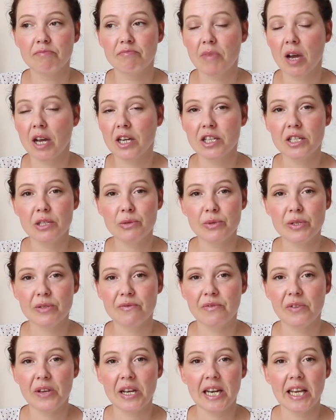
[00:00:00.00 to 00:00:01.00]
I just
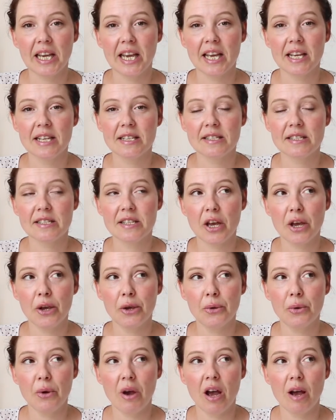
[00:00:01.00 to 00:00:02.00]
wasn't feeling it,
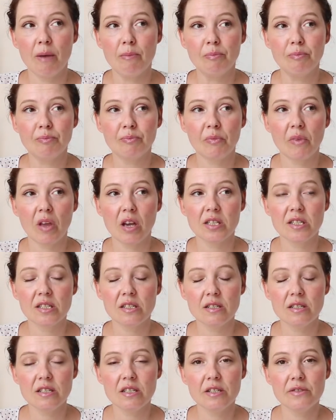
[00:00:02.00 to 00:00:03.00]
so I
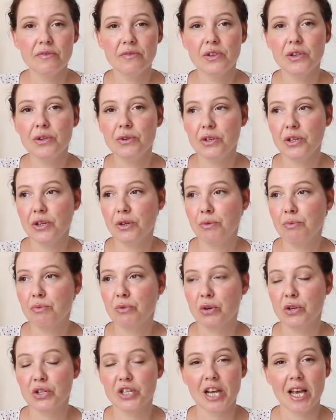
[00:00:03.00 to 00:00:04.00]
started a few new
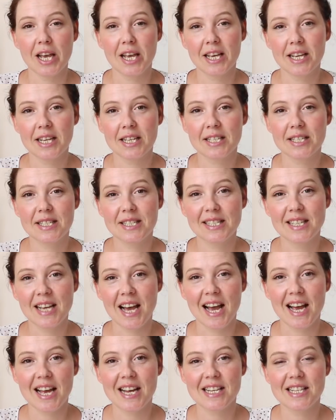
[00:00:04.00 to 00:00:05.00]
projects
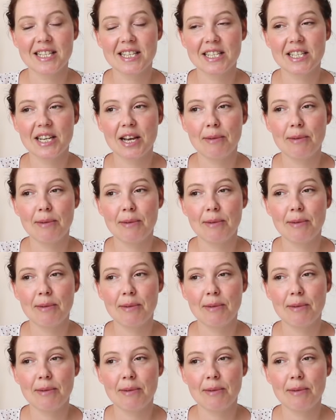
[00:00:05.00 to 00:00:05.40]
and